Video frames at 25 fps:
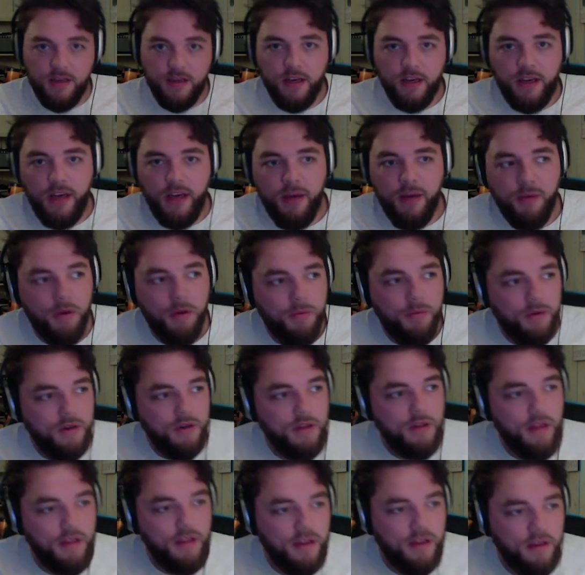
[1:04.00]
I came up
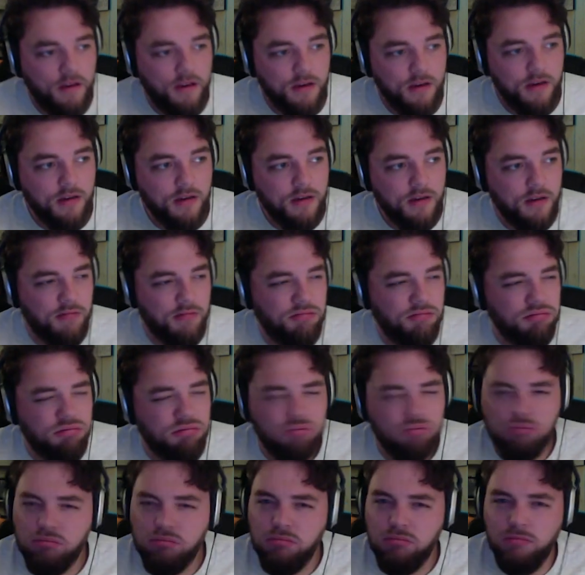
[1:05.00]
with, I think,
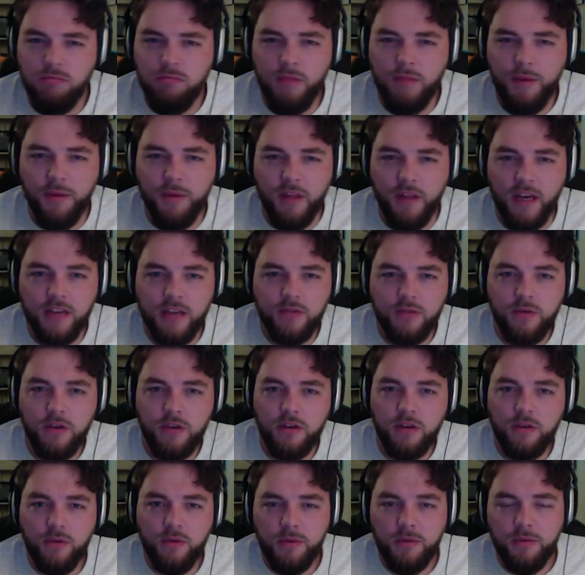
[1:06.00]
maybe last
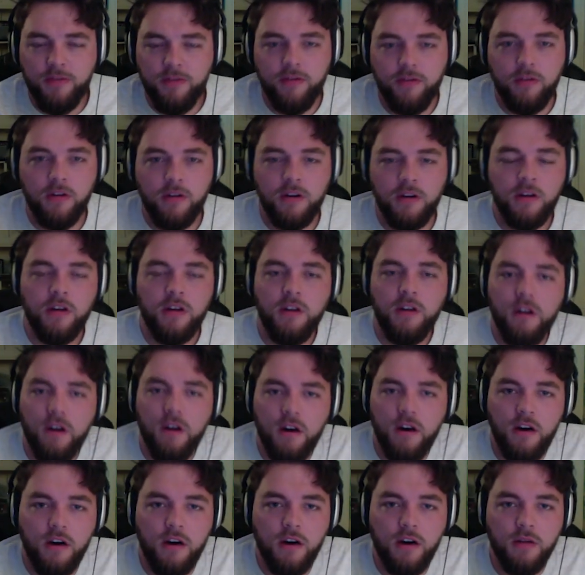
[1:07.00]
week or the week before.
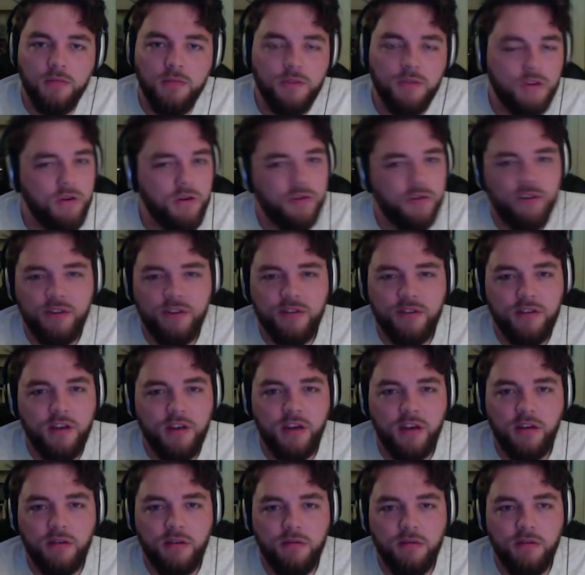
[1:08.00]
So it's just
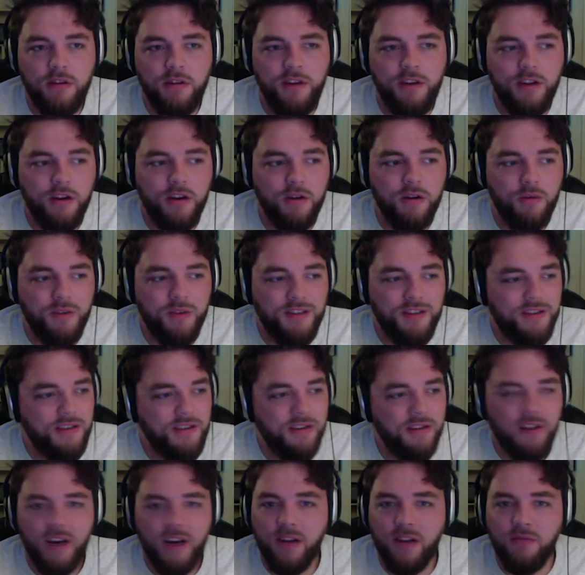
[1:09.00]
like, we
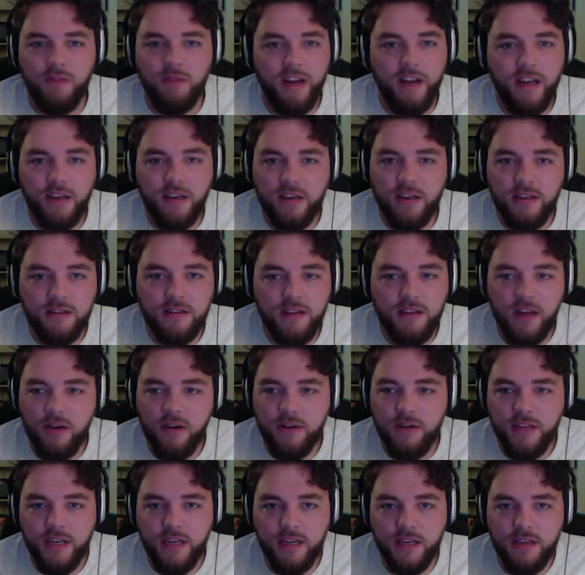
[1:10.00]
see a lot of rankings
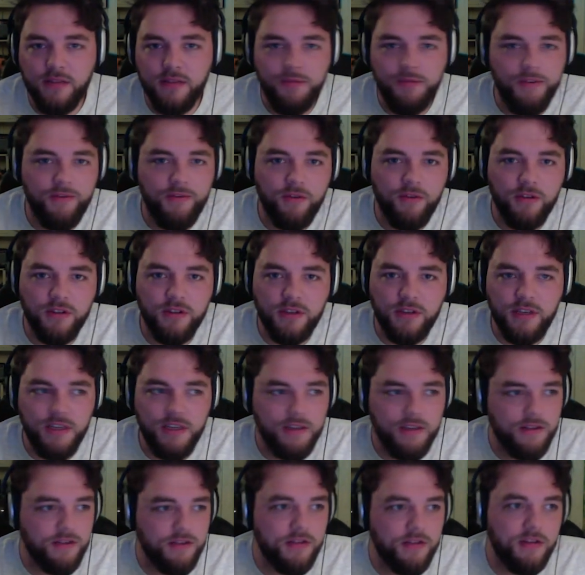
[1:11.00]
nowadays before the
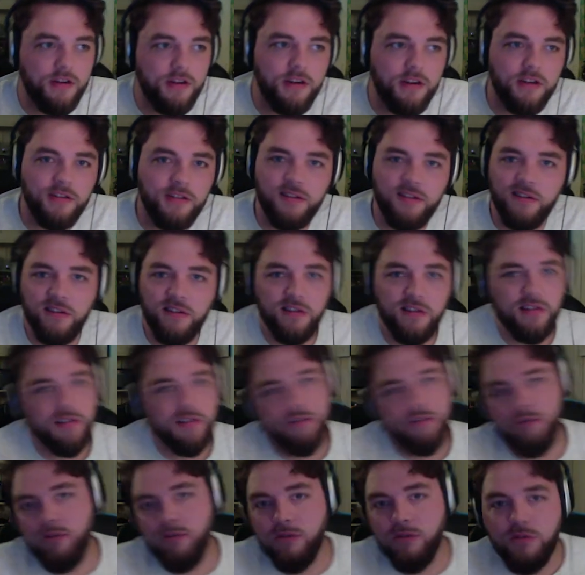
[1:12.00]
season starts,
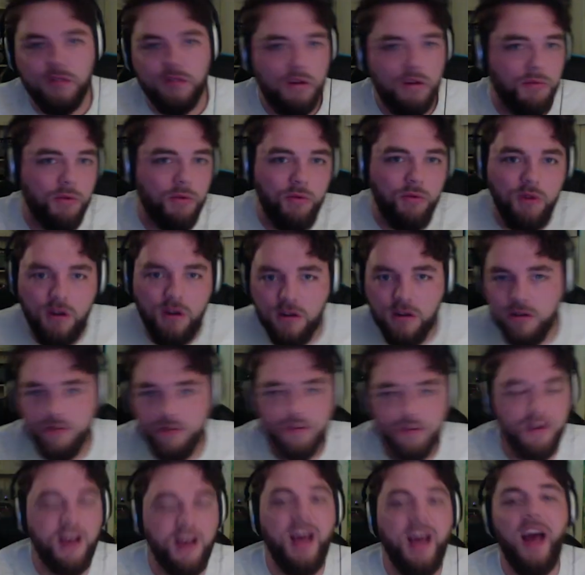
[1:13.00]
and who's number
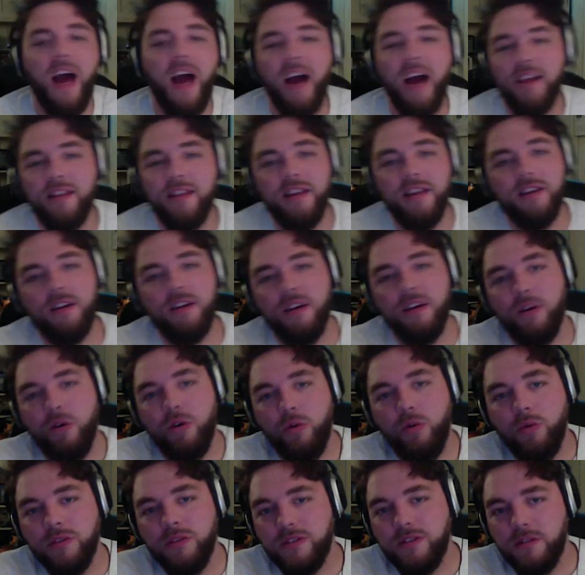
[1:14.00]
one, I think,
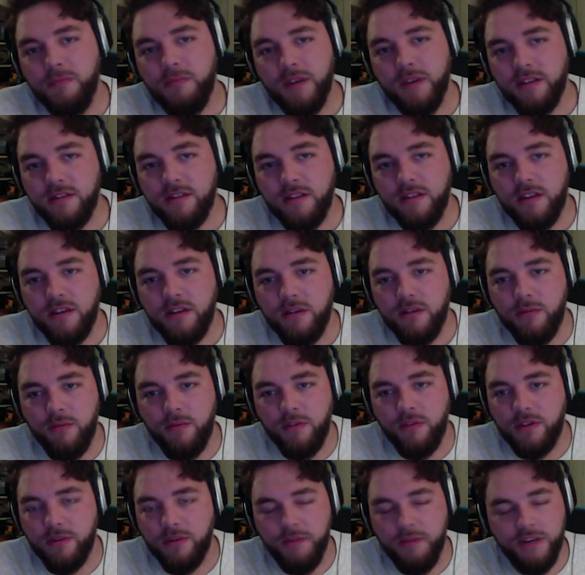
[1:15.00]
what's the best
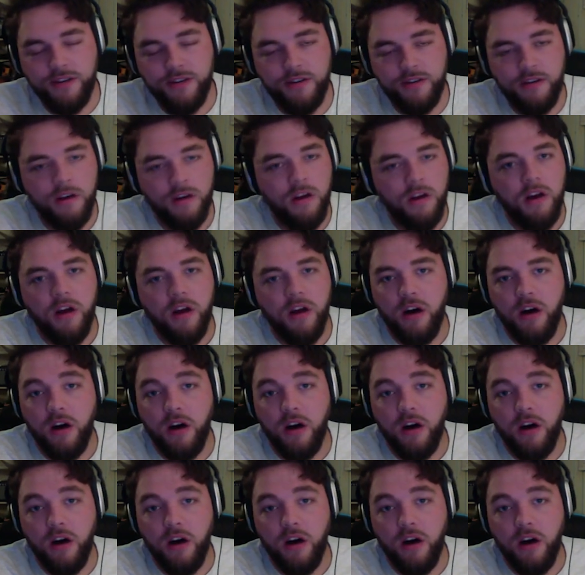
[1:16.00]
thing to measure?